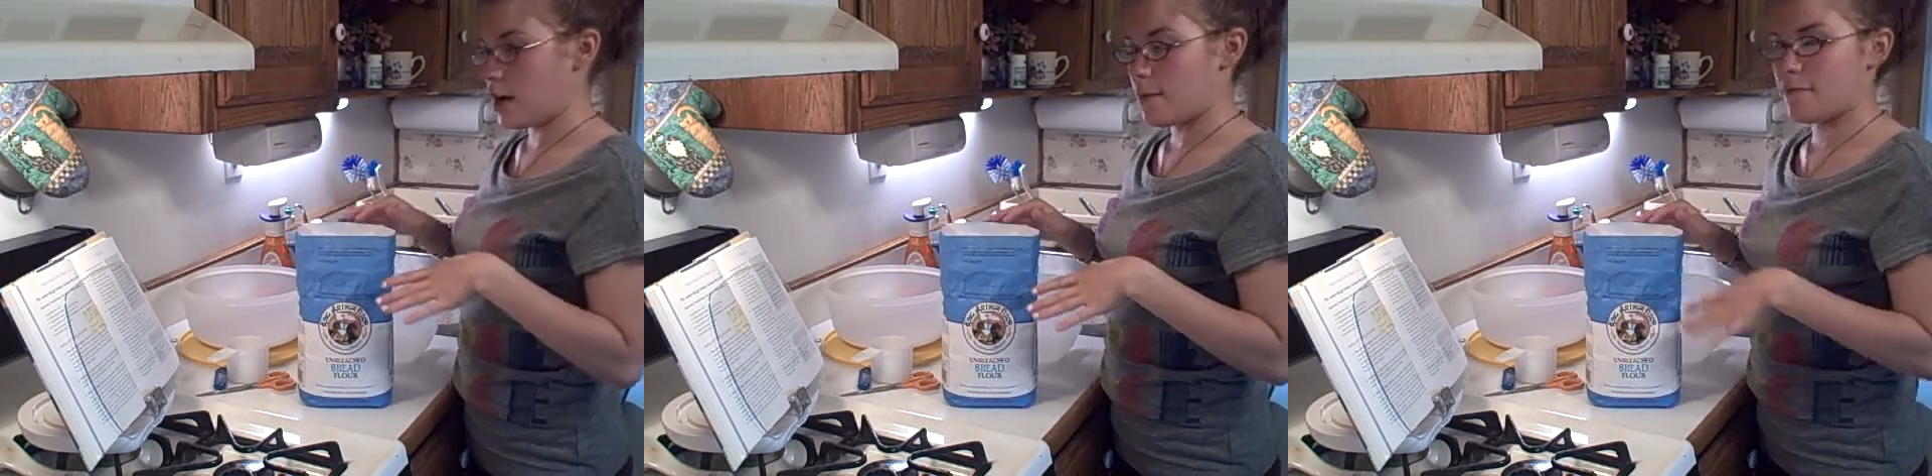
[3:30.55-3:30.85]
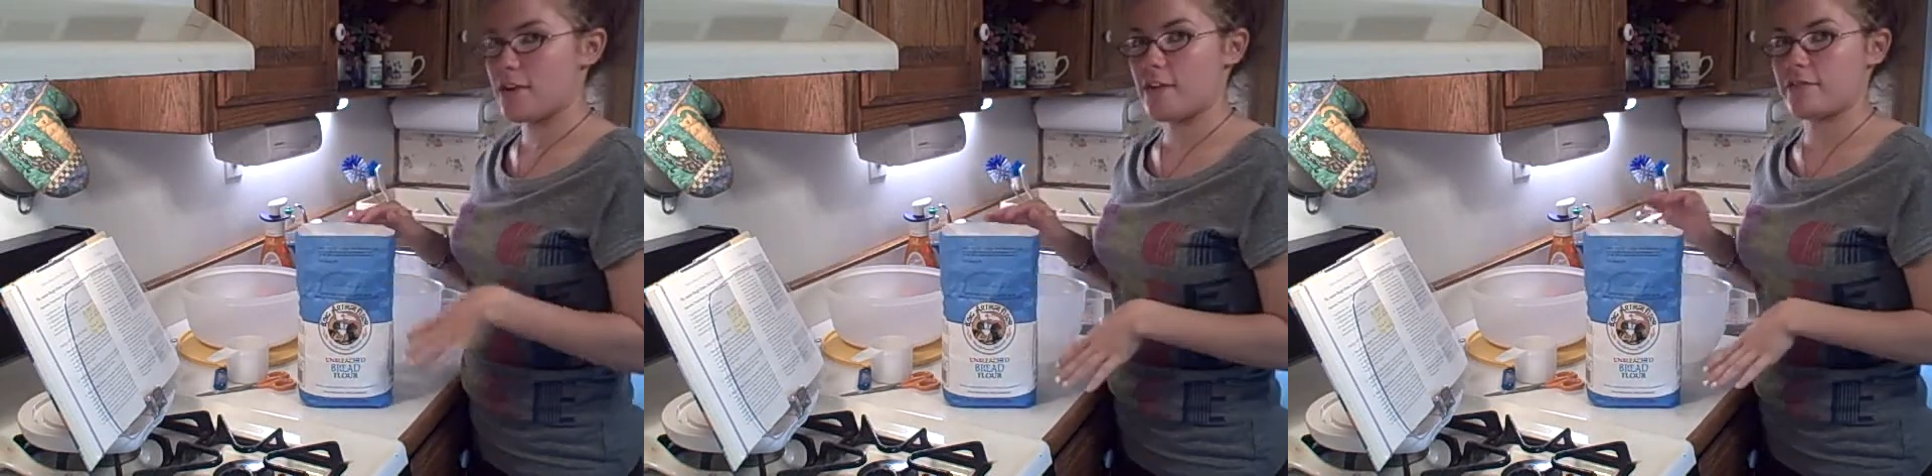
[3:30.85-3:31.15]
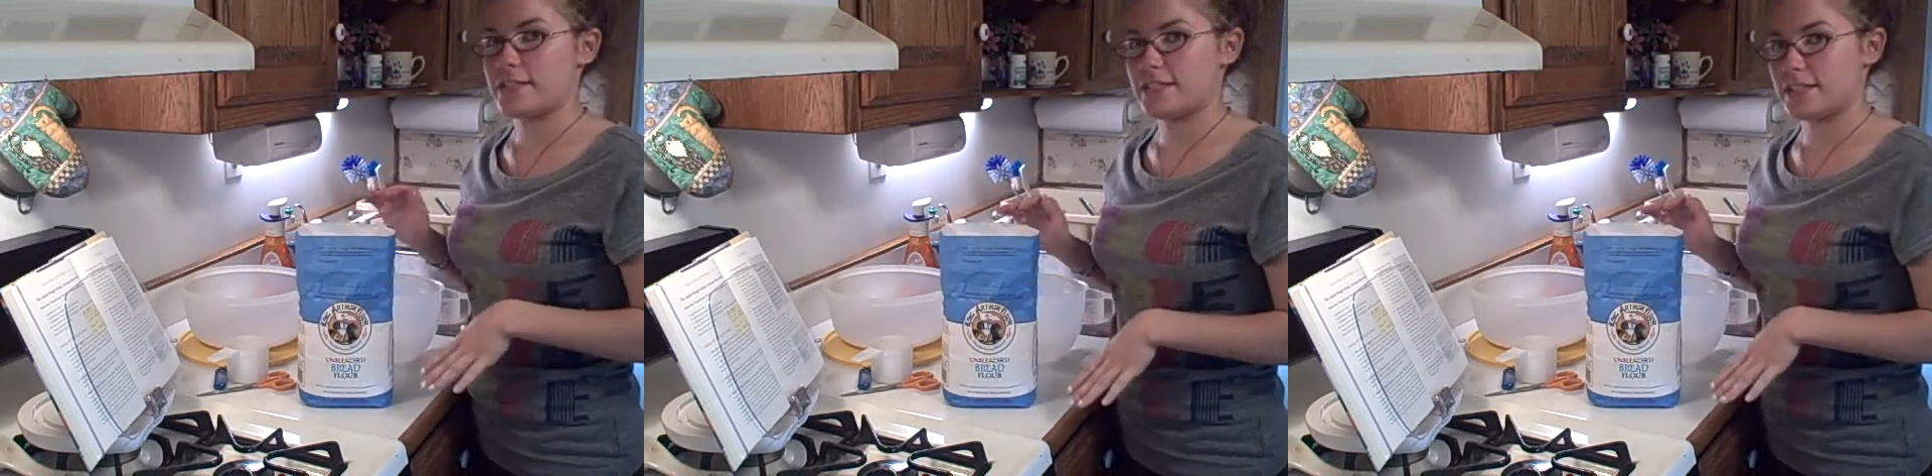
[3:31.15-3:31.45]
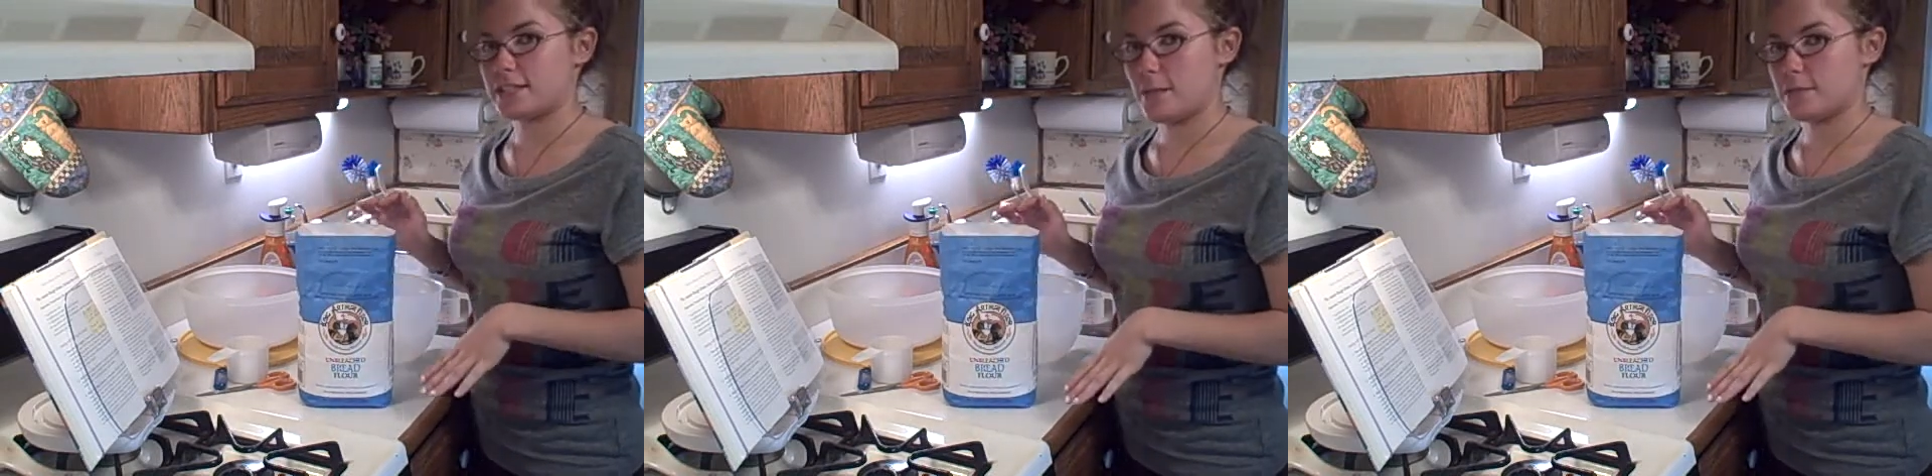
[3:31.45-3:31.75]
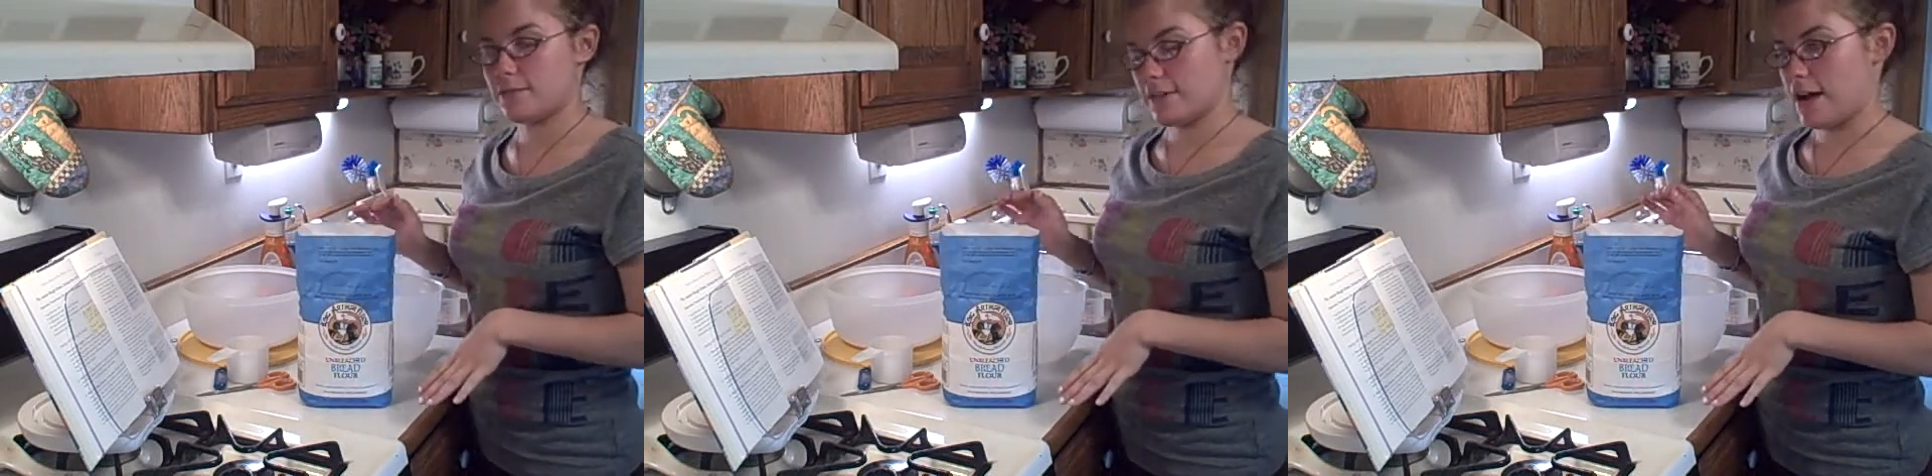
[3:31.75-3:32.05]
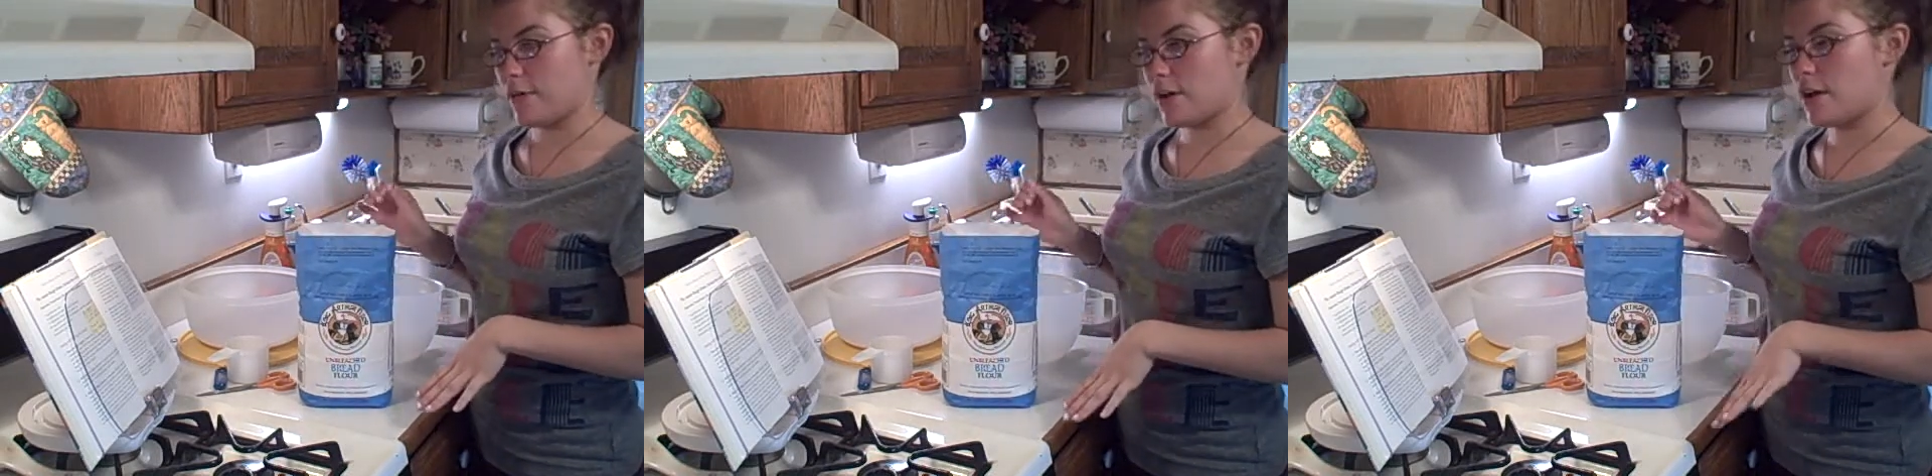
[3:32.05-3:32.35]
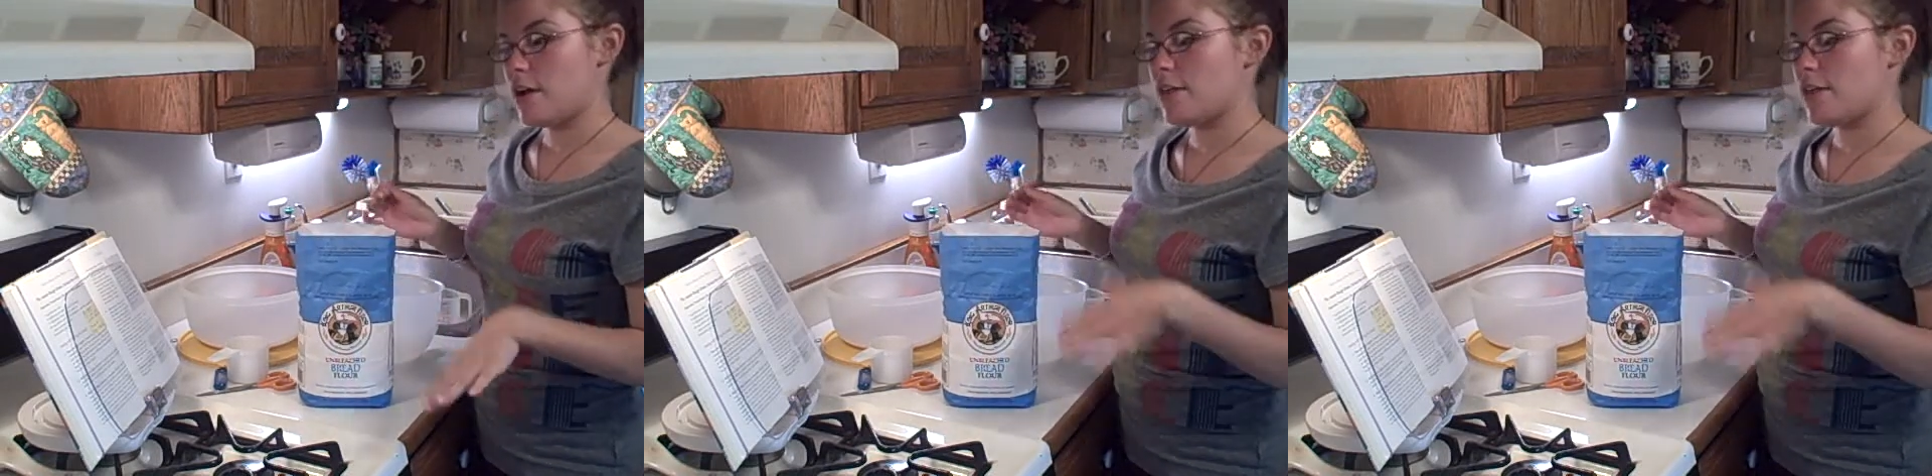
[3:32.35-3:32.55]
cup for every 6 cups of flour.